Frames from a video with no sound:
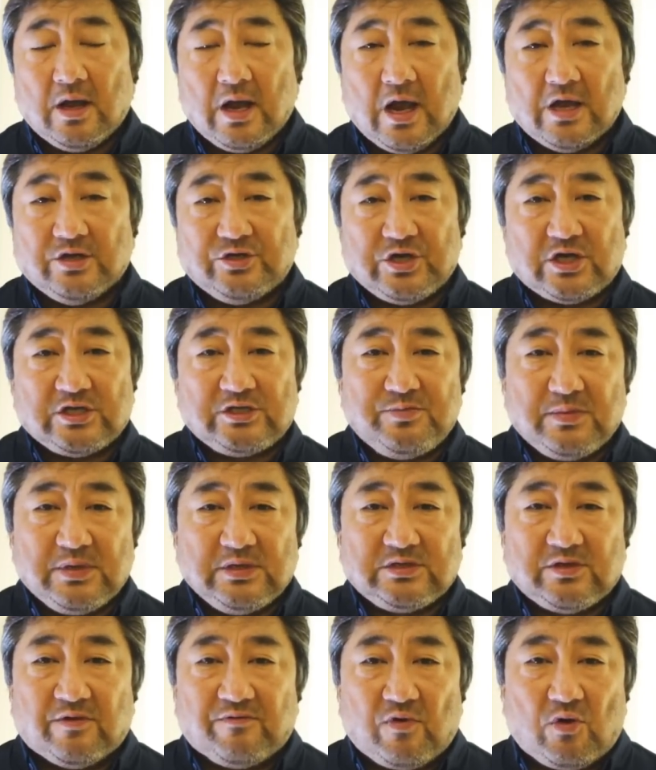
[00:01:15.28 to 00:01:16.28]

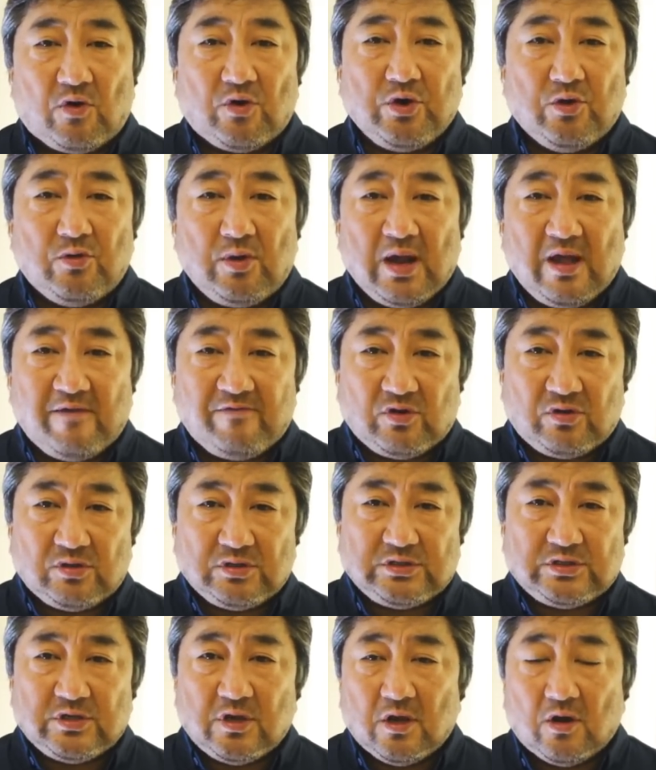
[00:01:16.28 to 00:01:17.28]
adjustments of audio
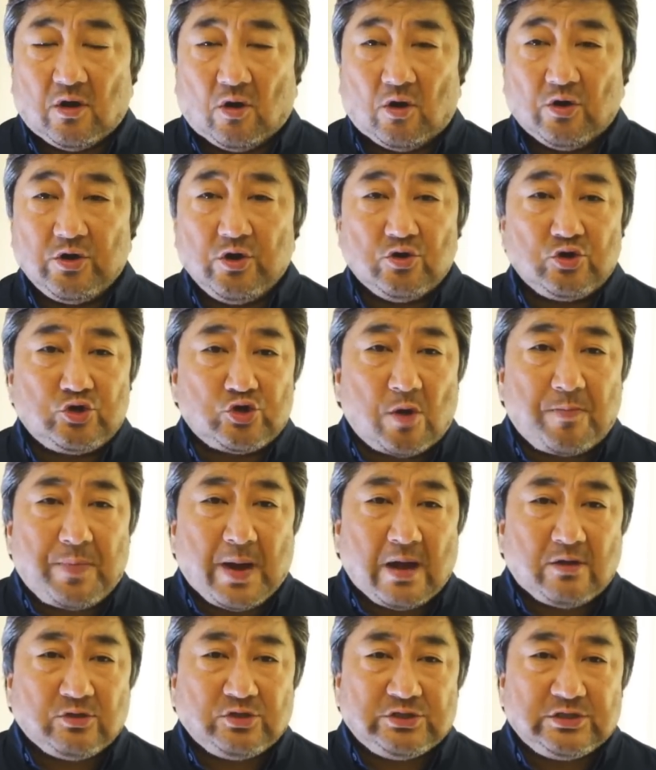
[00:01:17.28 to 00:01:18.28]
levels, audio
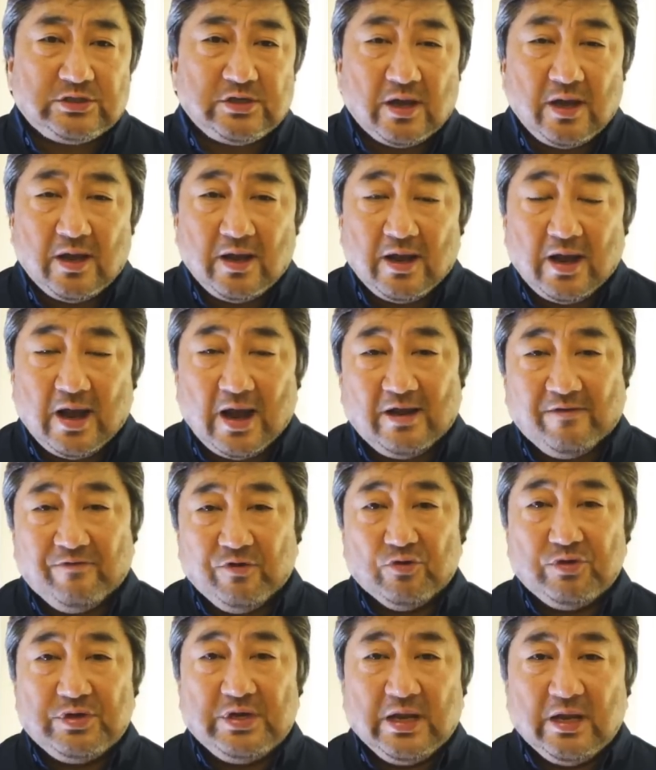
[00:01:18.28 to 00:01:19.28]
dropouts, and if
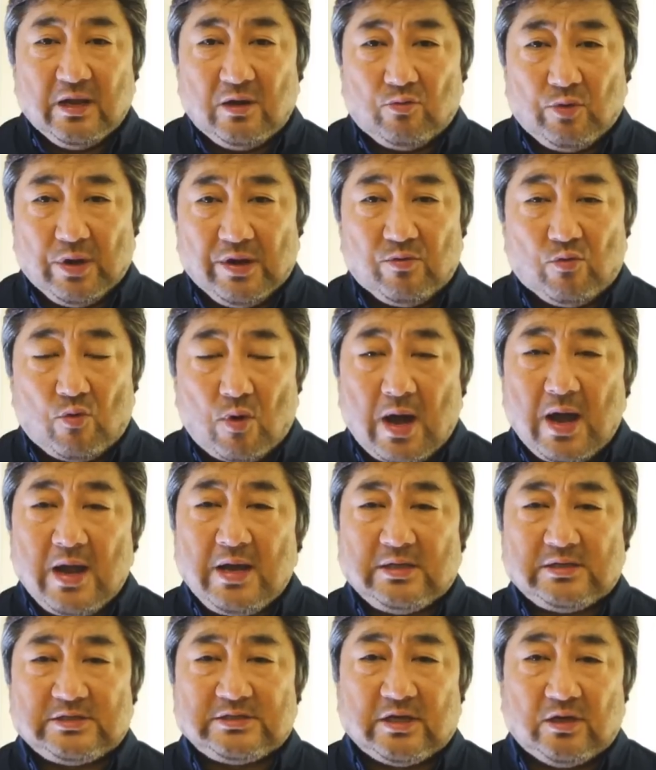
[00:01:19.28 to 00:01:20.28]
you deal with
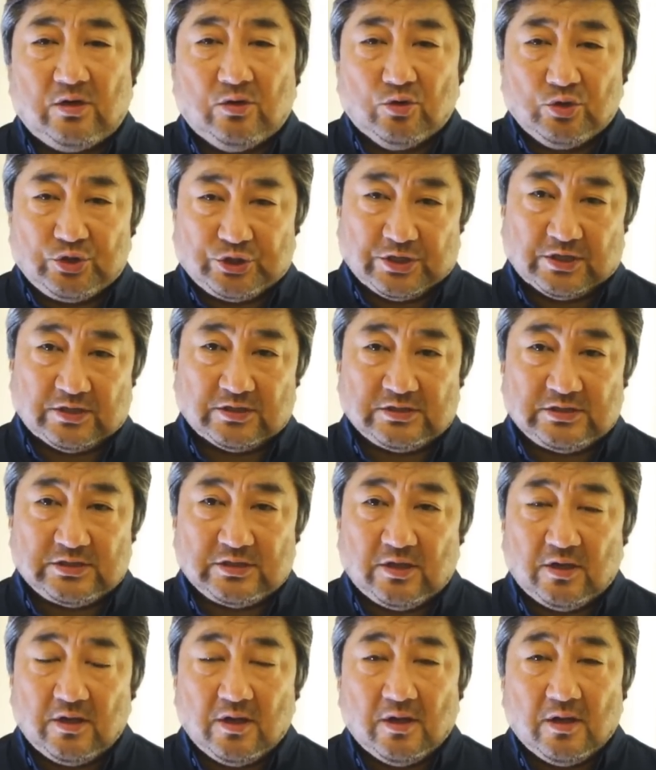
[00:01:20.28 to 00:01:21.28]
wired solutions,